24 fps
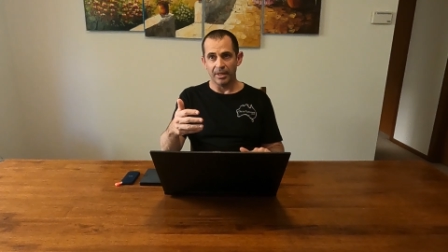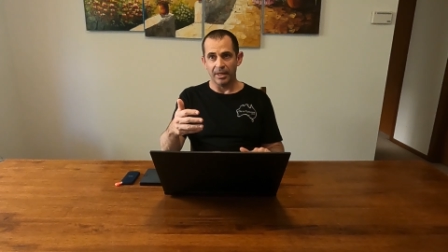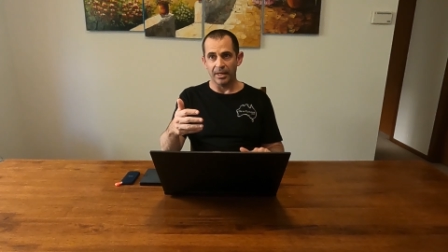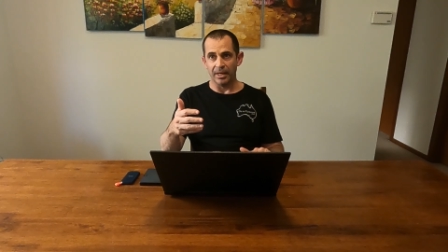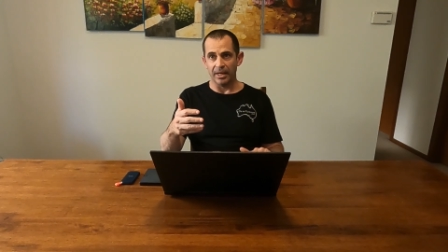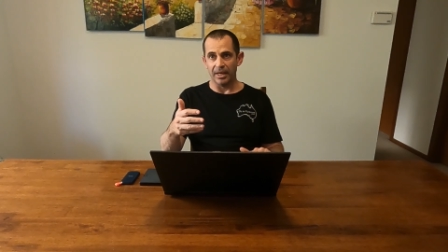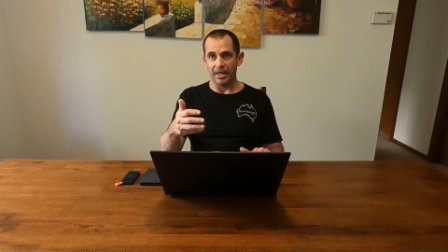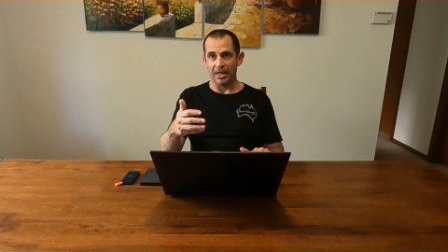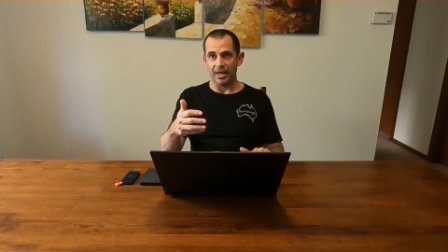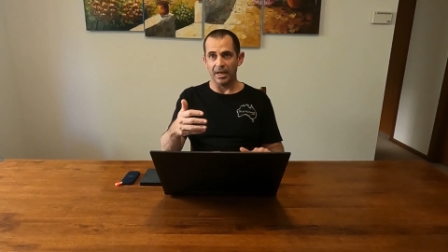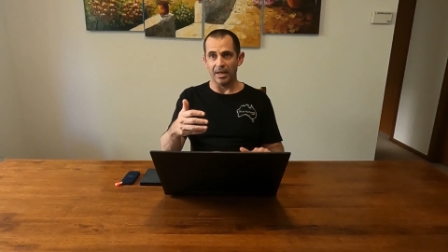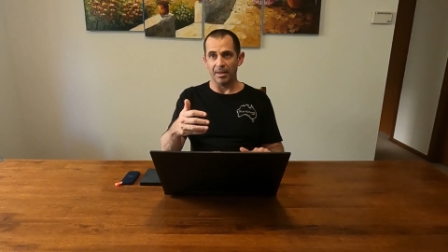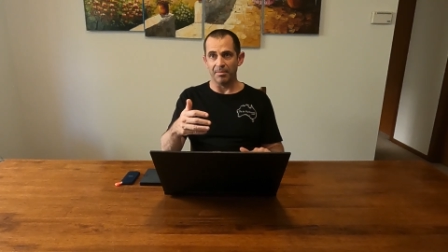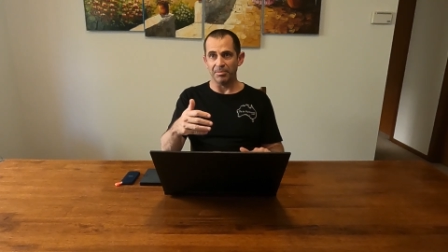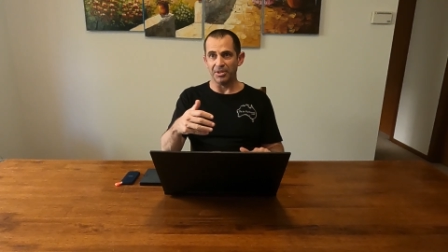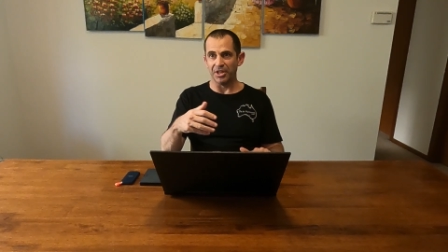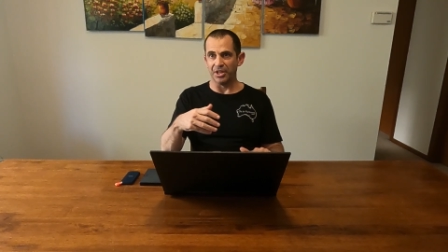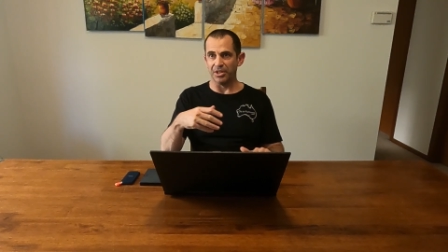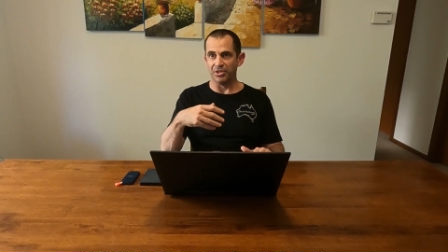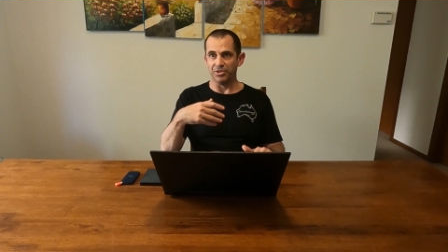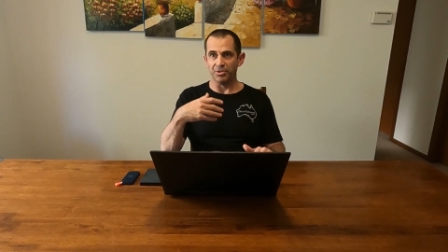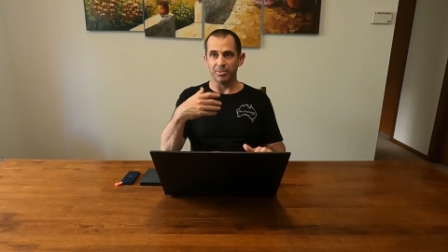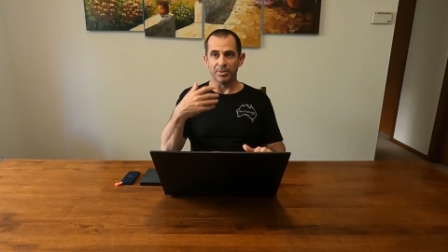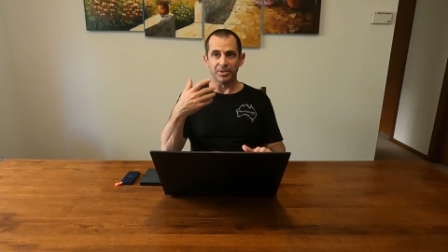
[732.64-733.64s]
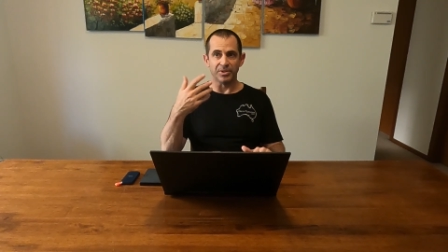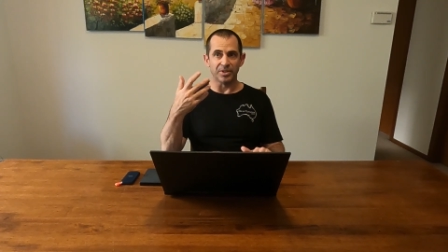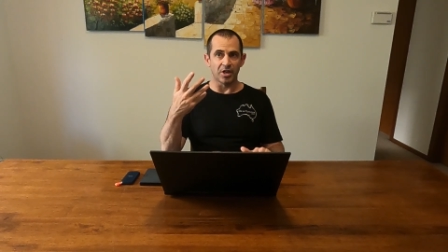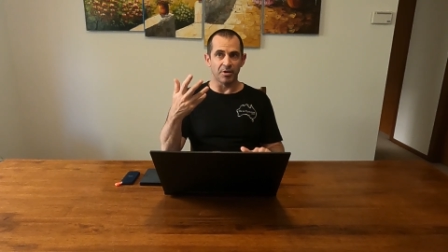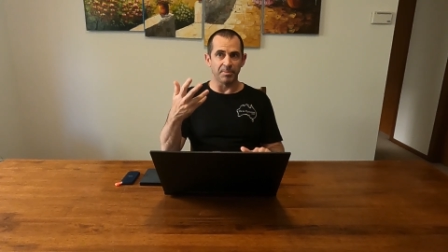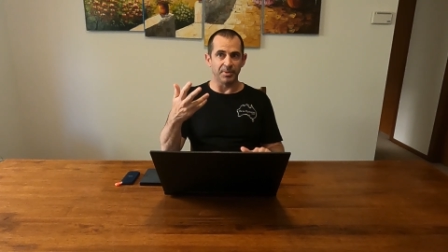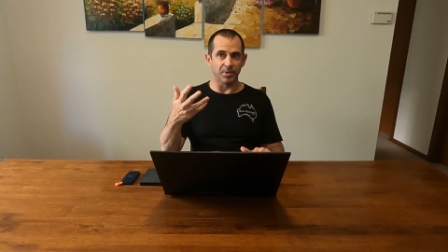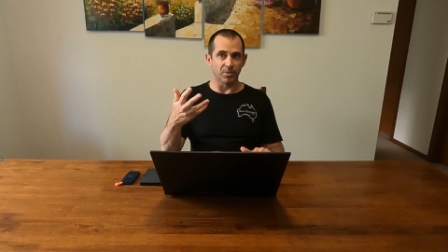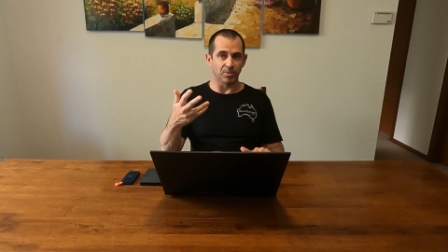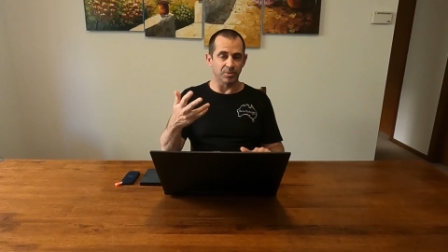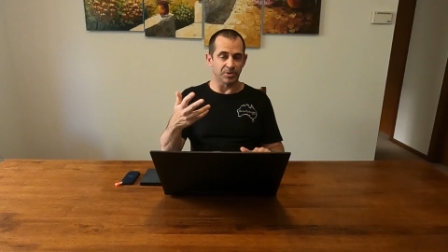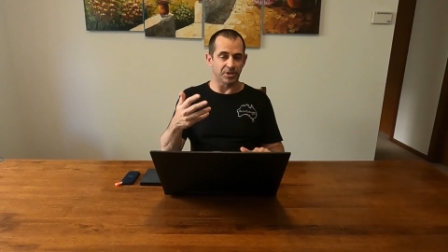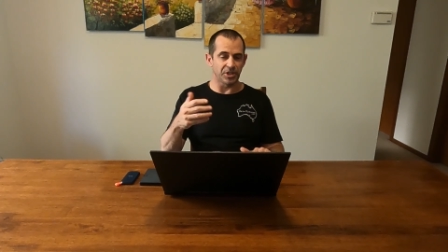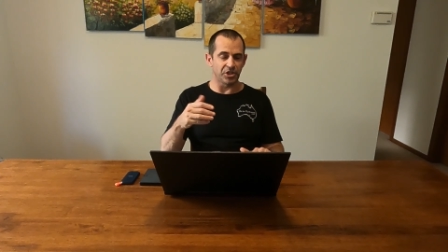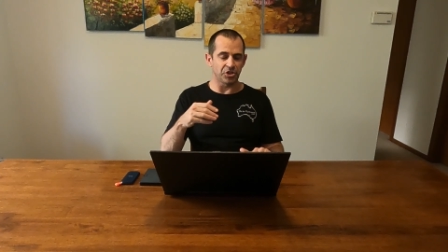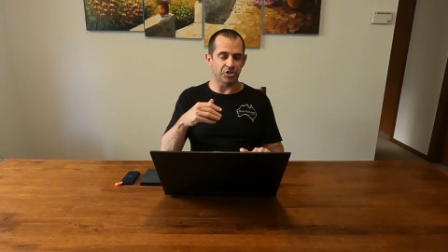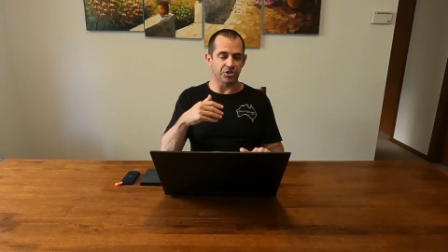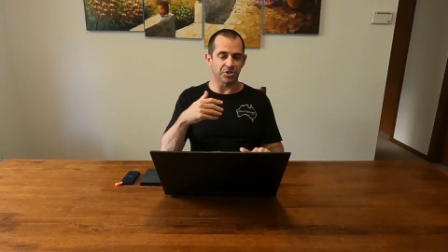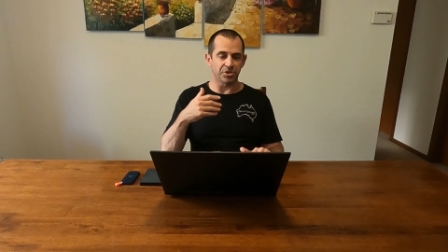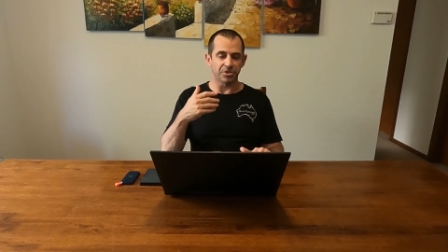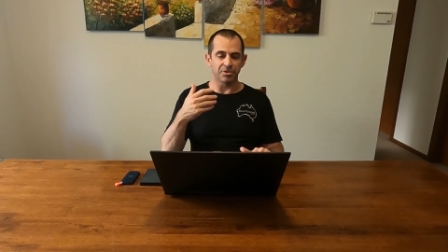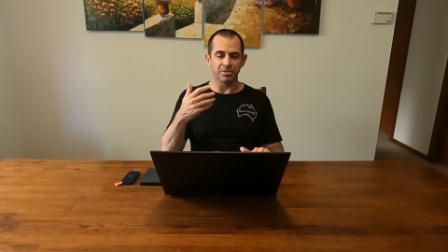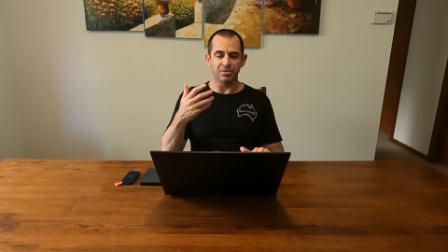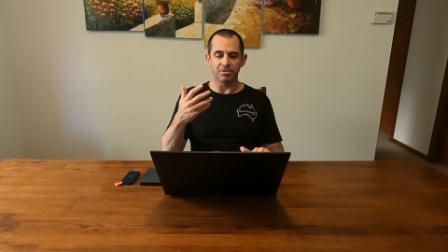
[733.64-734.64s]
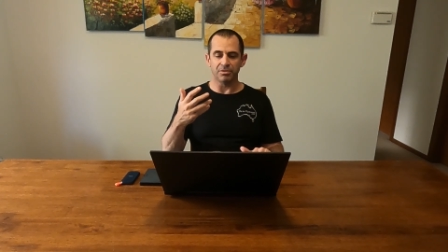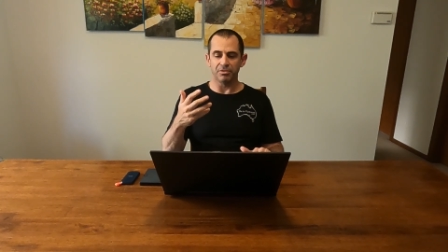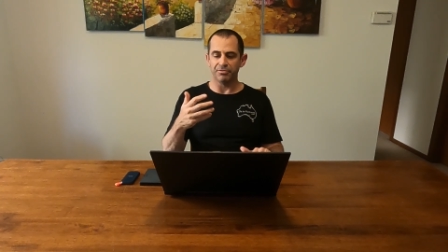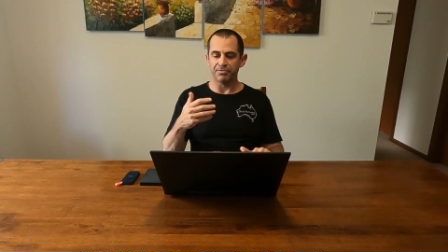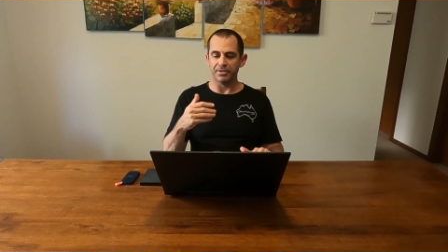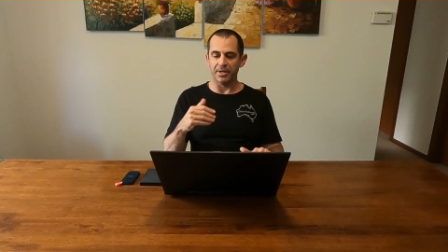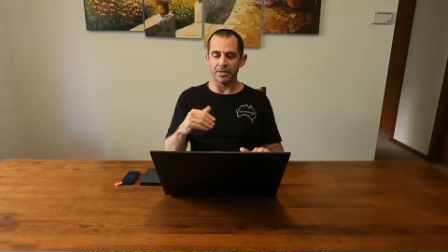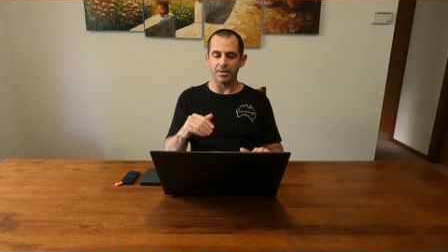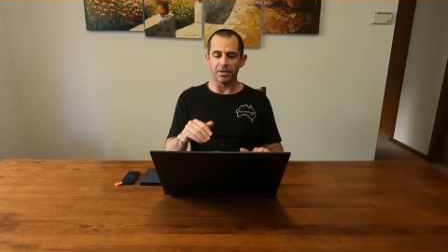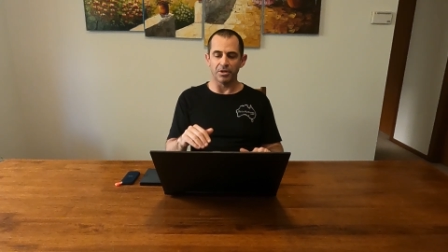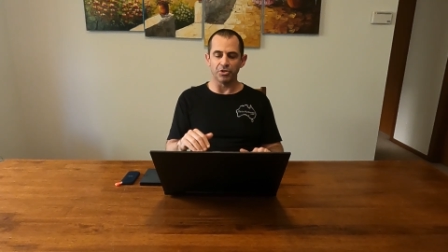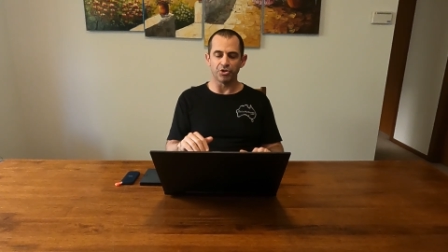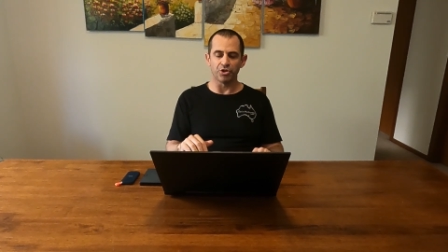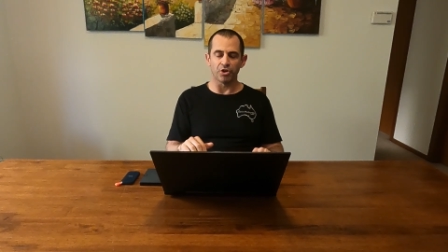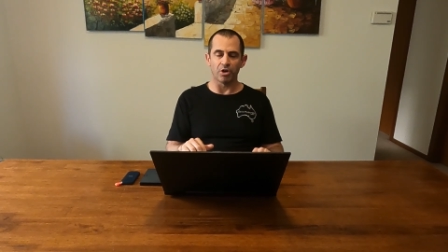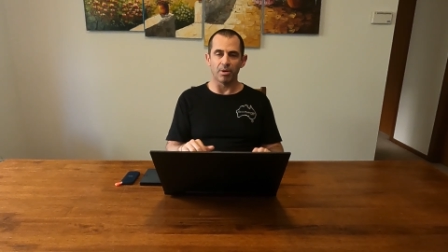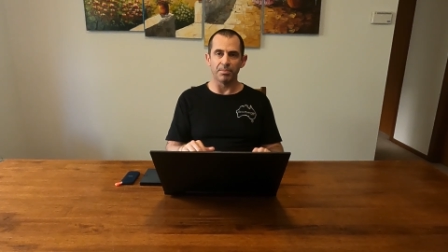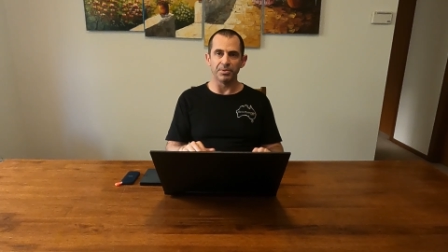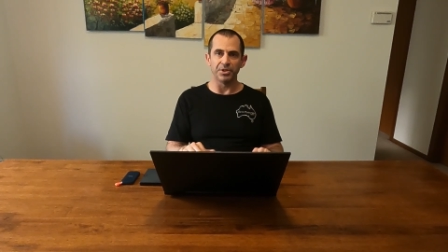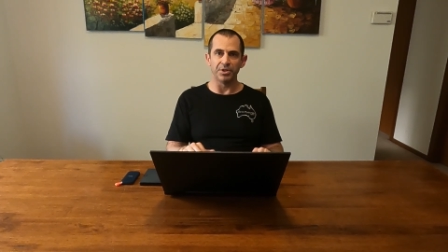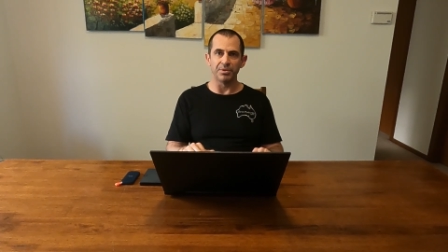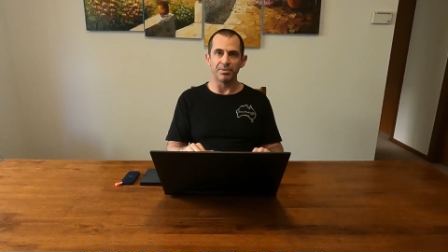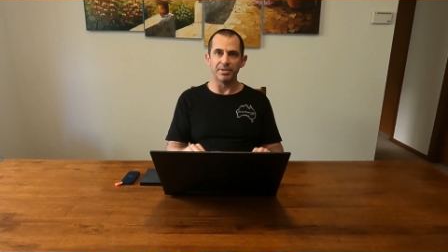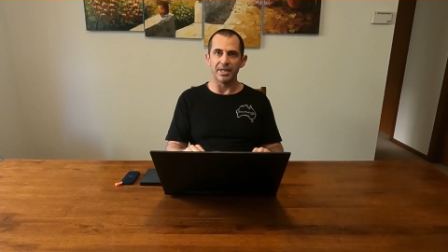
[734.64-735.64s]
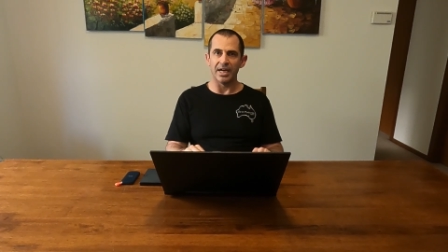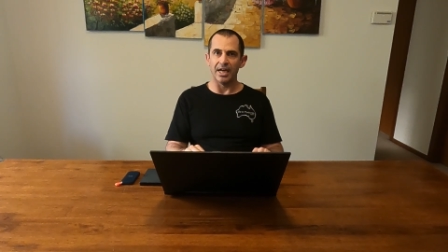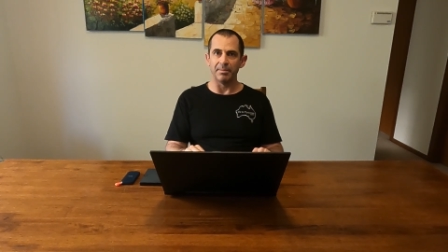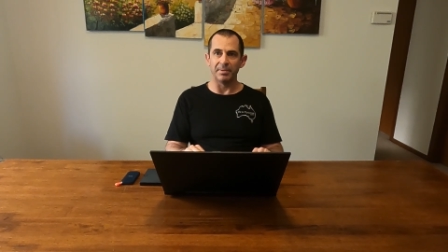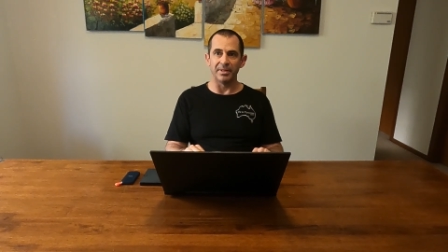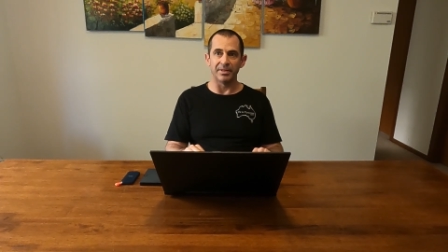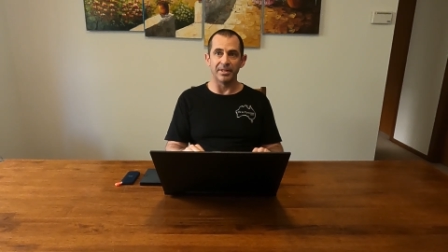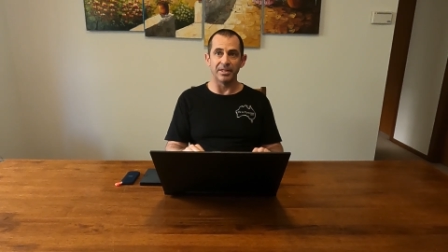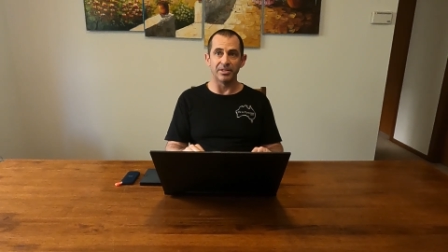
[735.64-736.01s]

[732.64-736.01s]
Um, you can do Adobe Audition, Photoshop, you name it.